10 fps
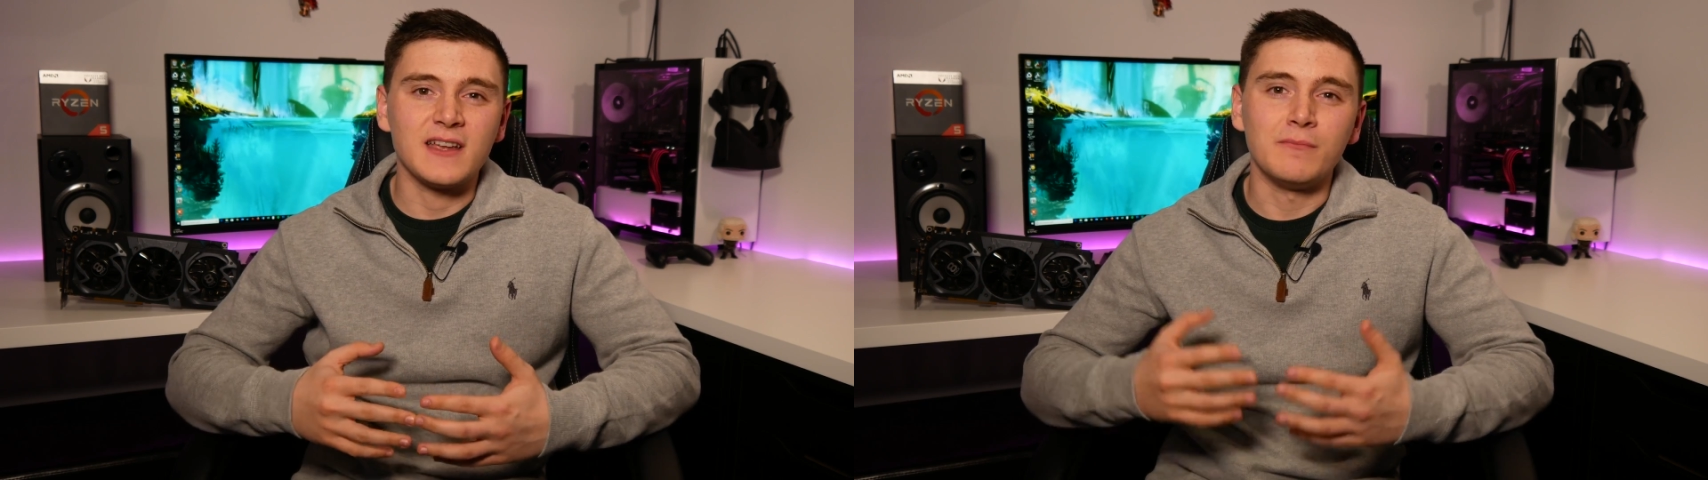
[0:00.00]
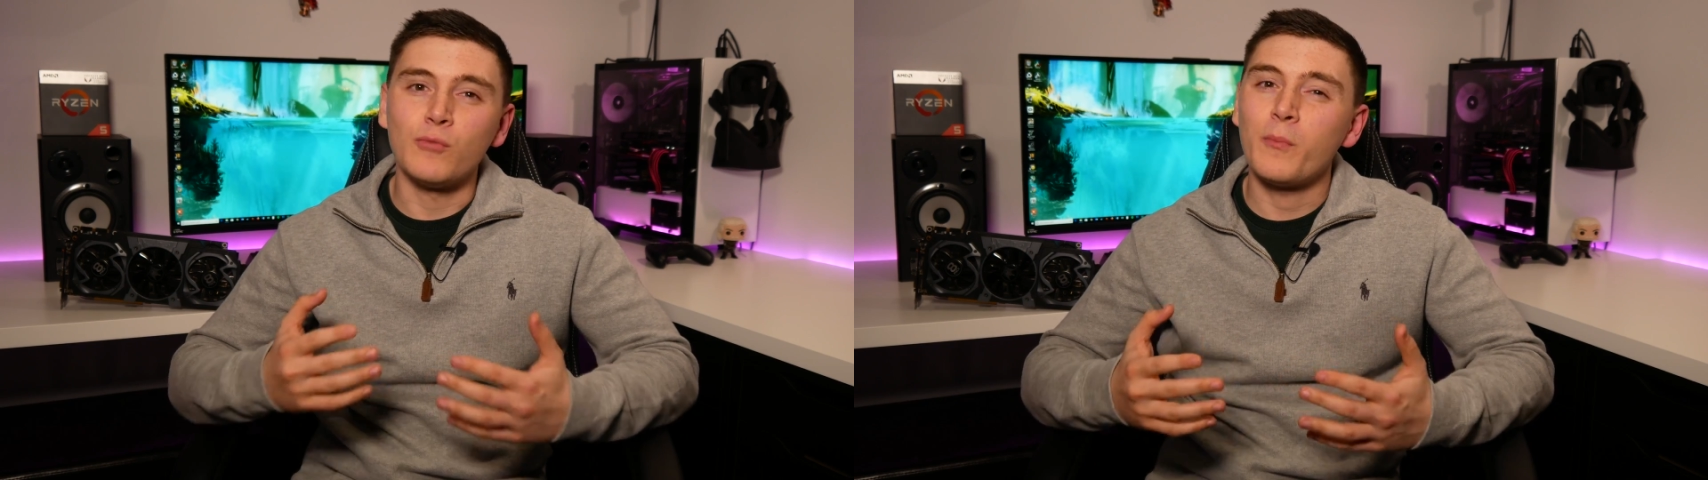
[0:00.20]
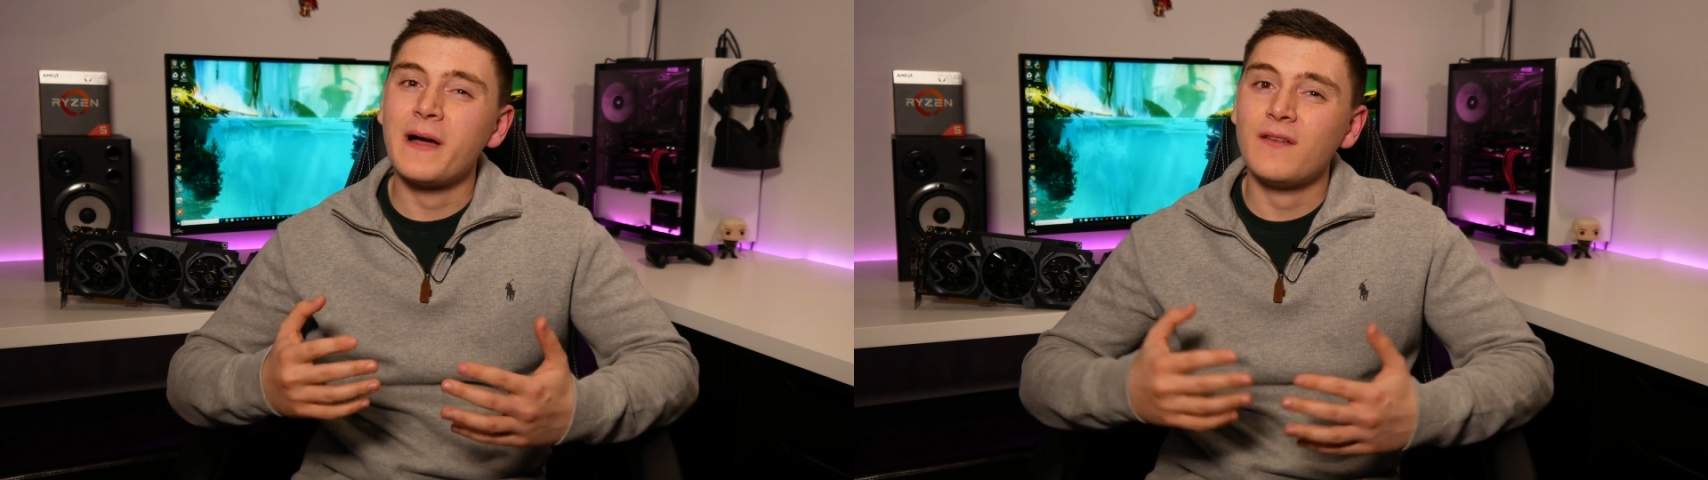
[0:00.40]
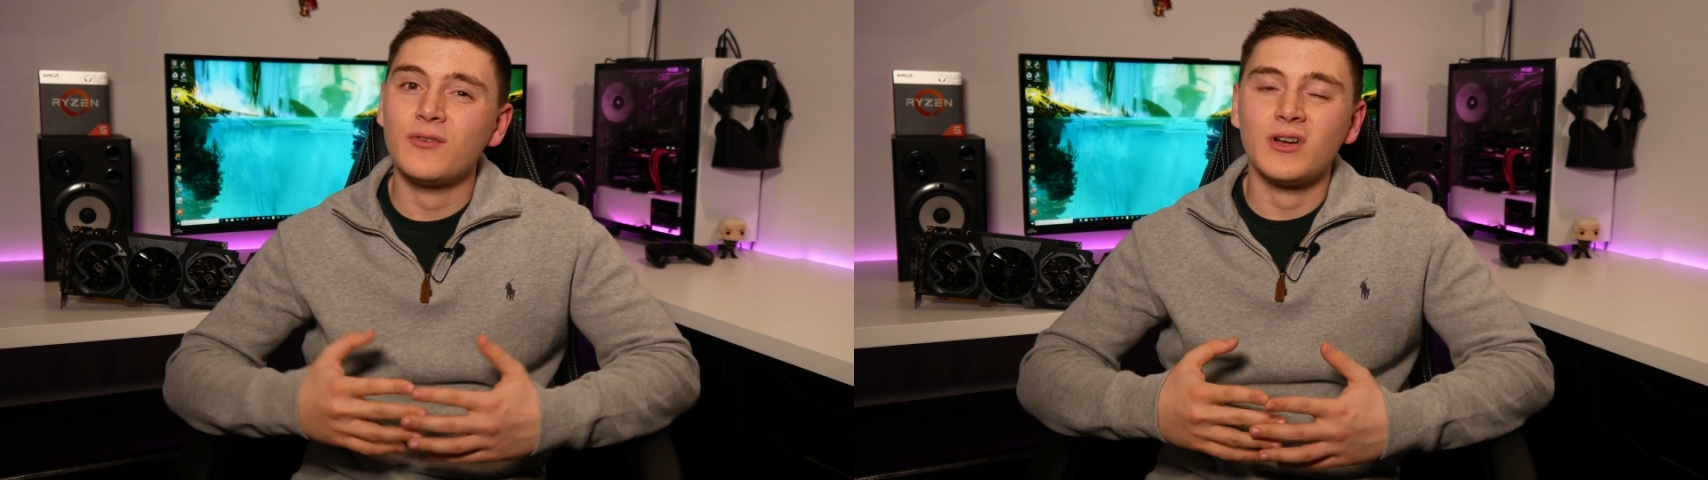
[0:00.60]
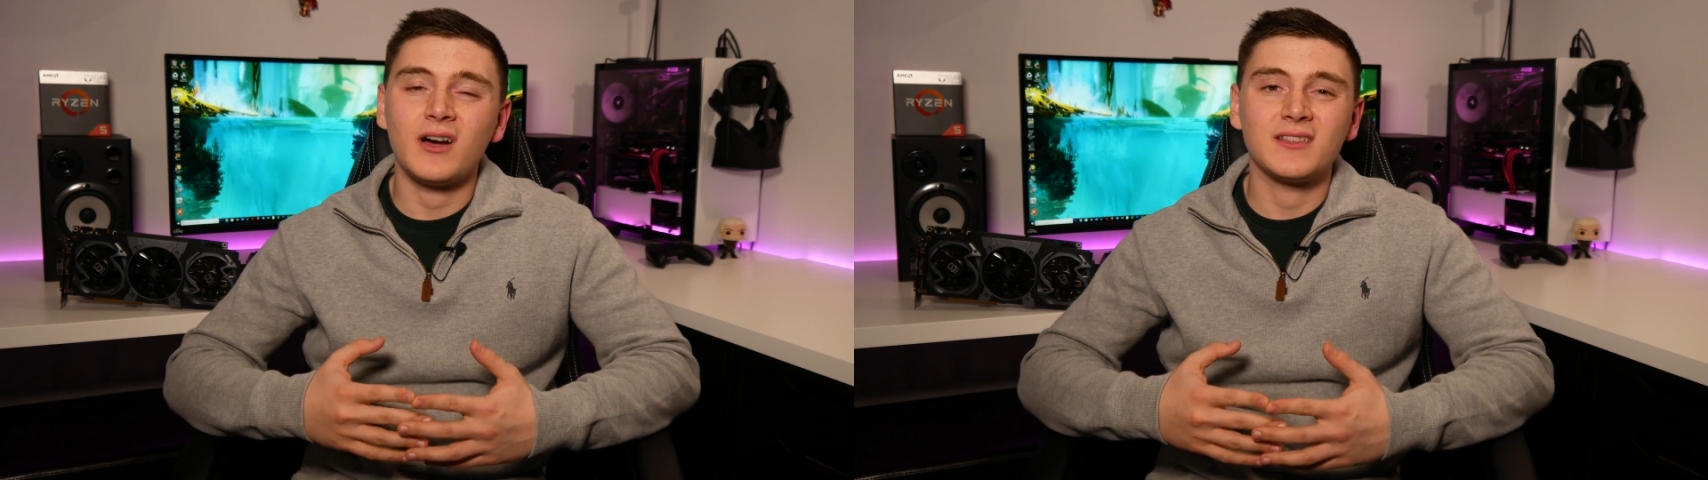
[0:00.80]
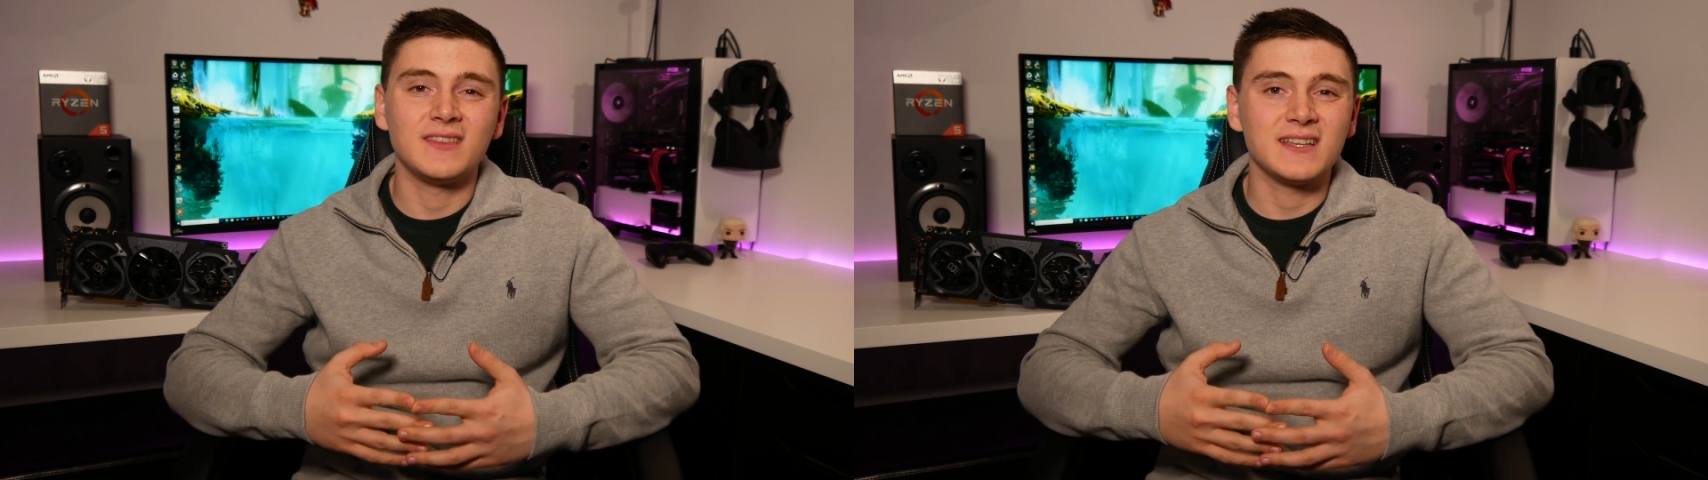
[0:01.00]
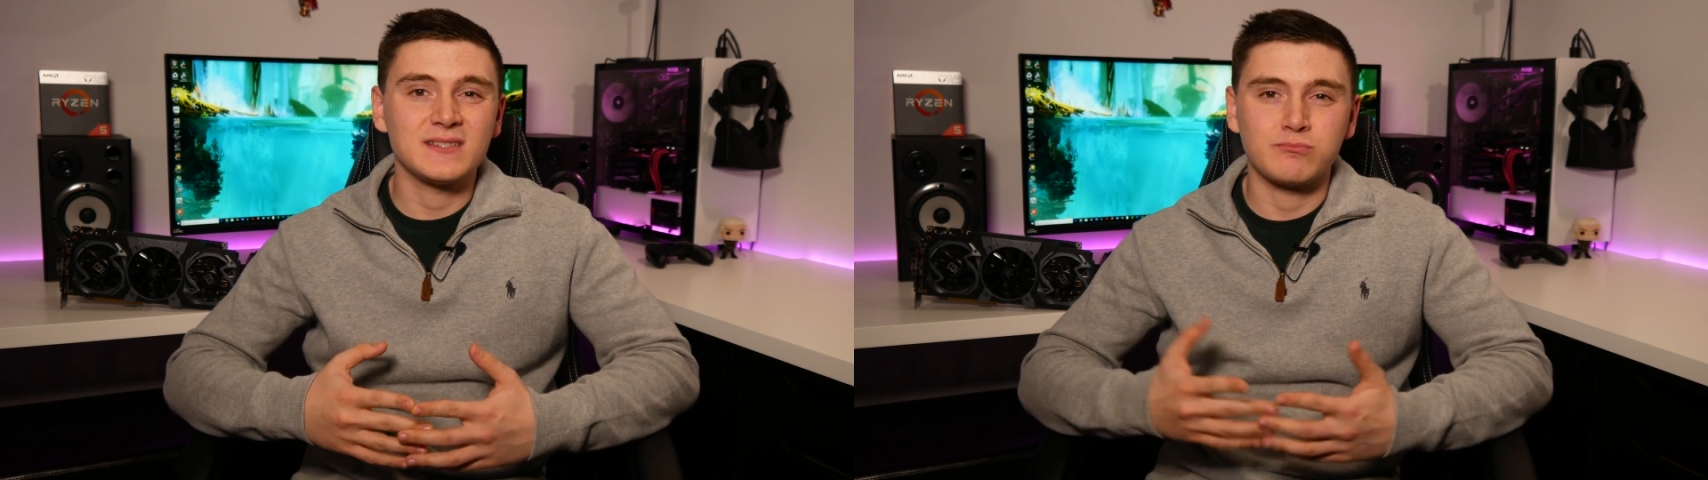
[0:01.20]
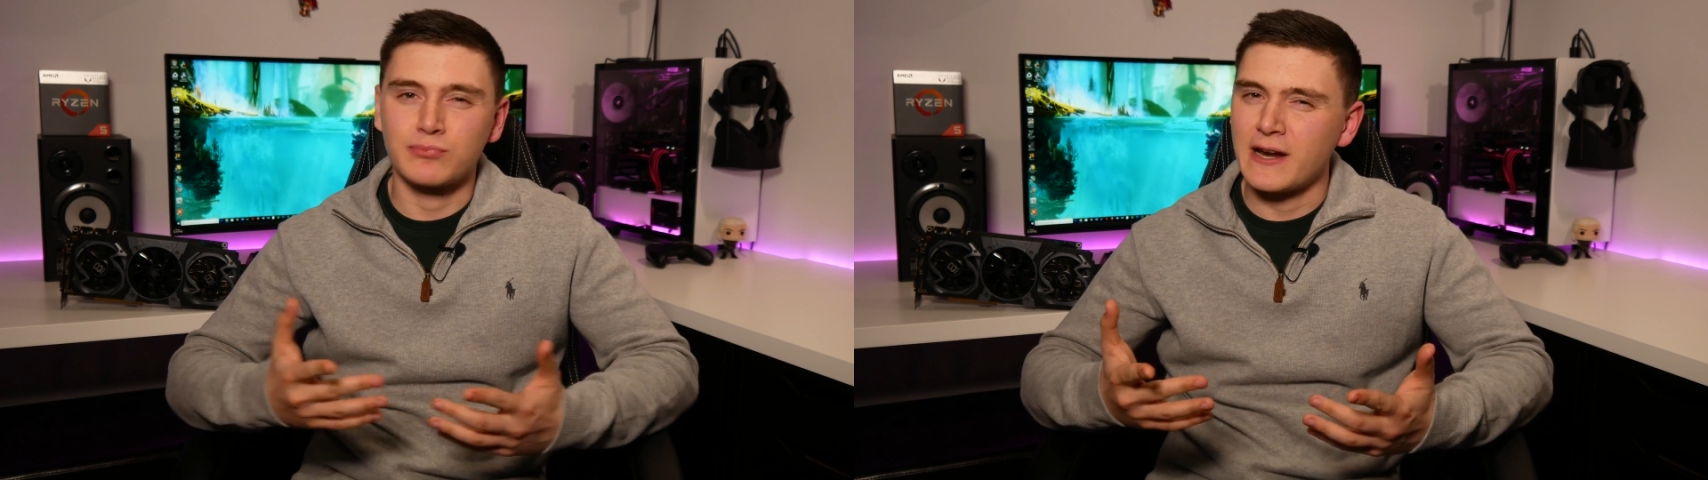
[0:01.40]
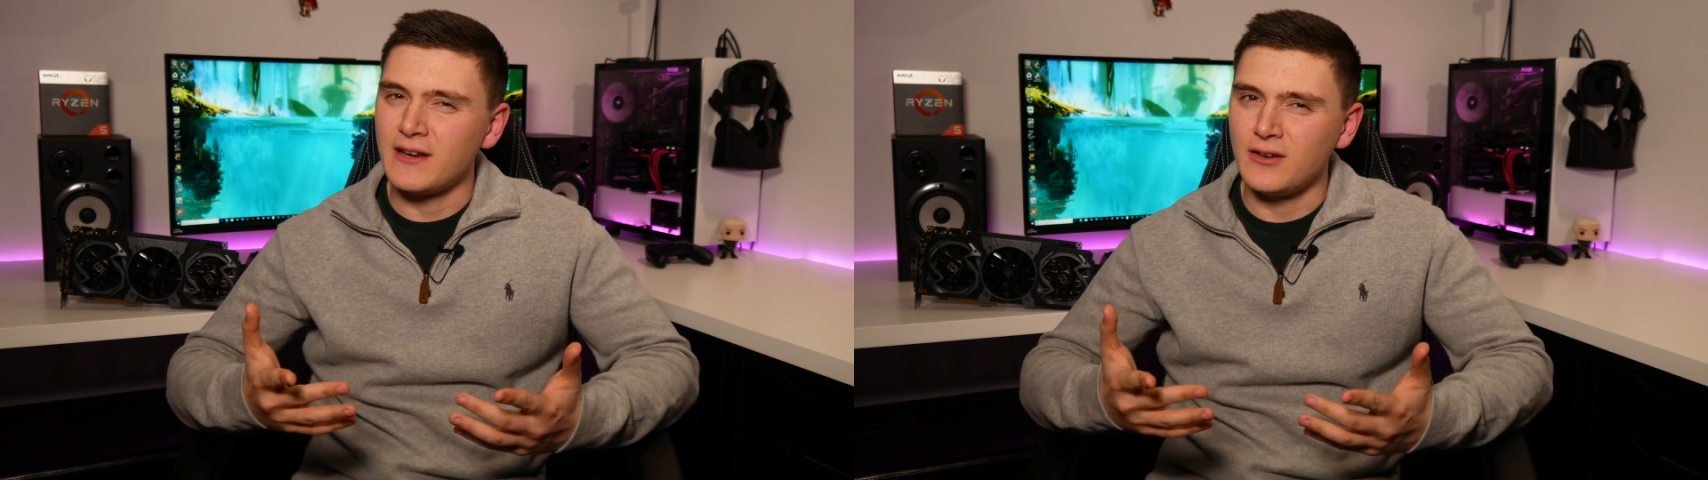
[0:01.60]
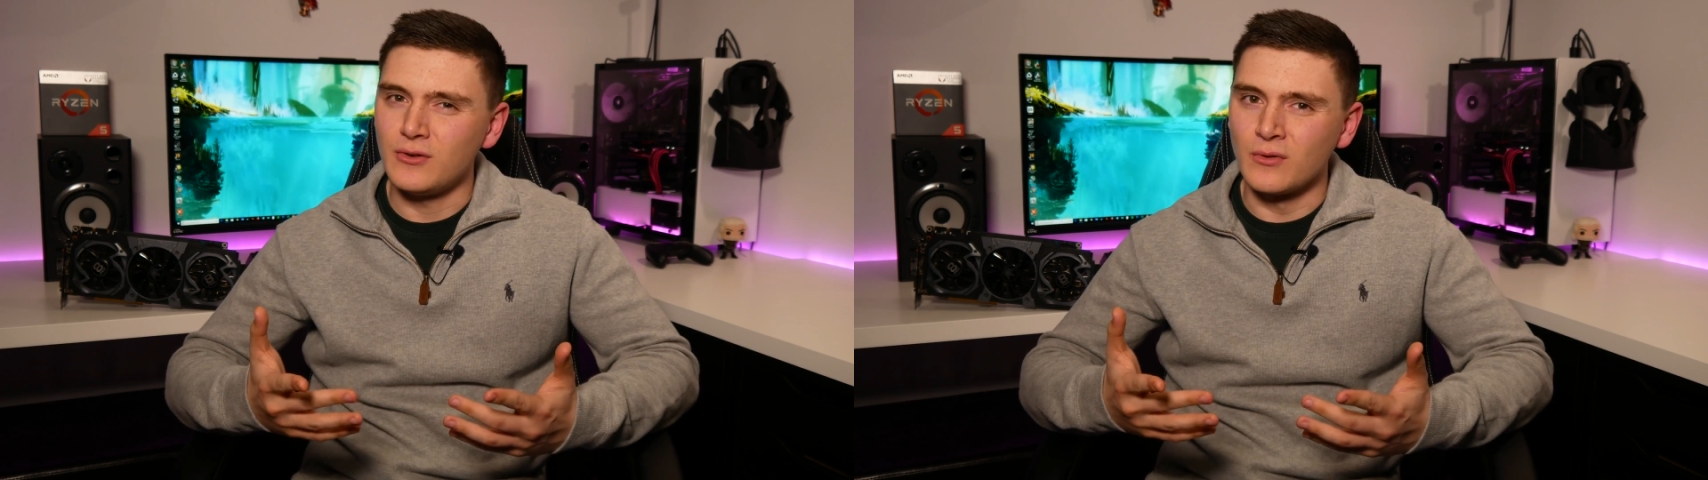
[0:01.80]
a more powerful card than this
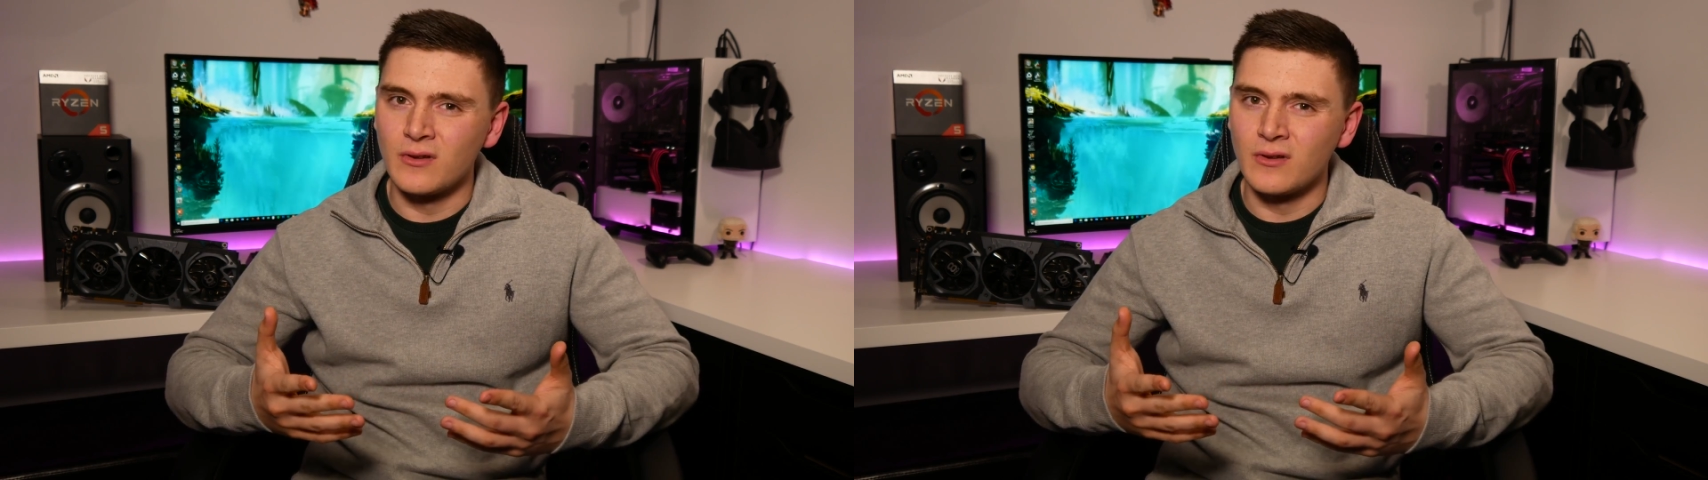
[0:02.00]
brand new.